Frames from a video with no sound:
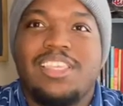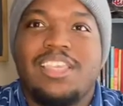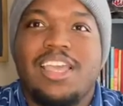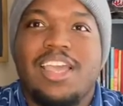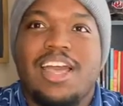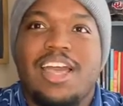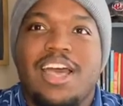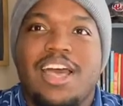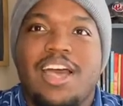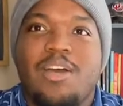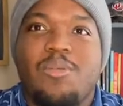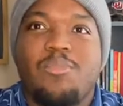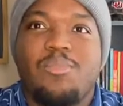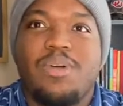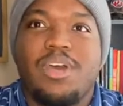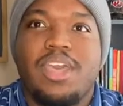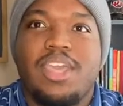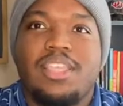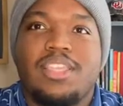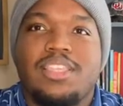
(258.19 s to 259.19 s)
Um,
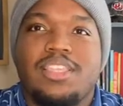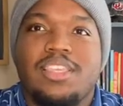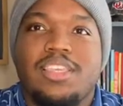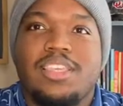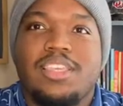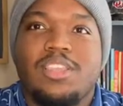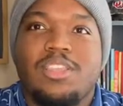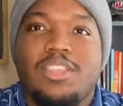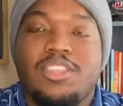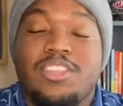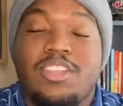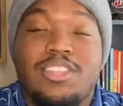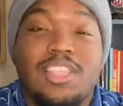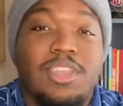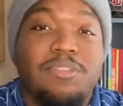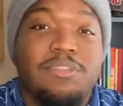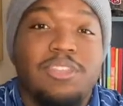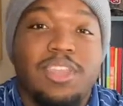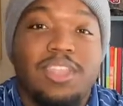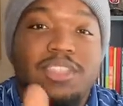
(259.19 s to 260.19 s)
but it's on
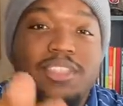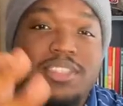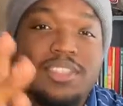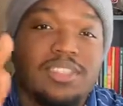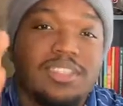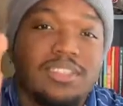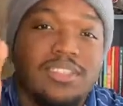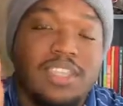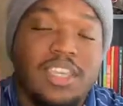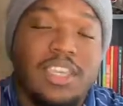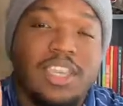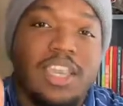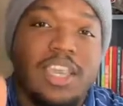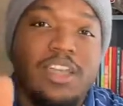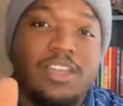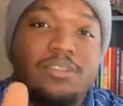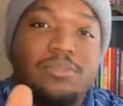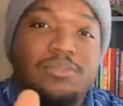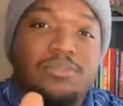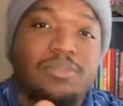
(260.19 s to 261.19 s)
Netflix. Check it
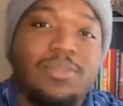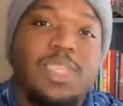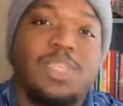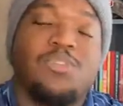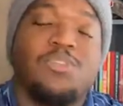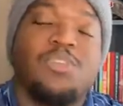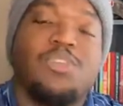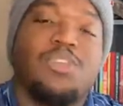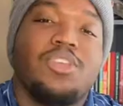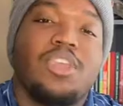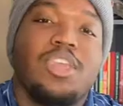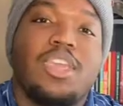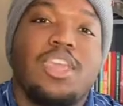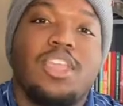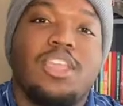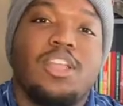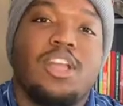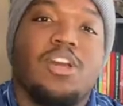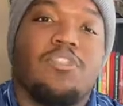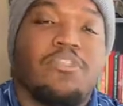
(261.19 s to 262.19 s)
out. Thanks for tuning
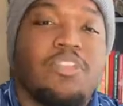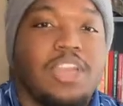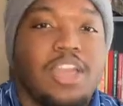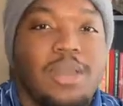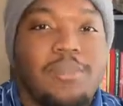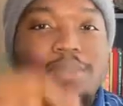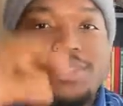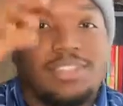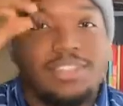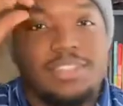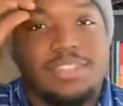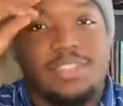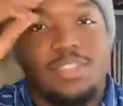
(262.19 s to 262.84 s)
in. Coffee and comments.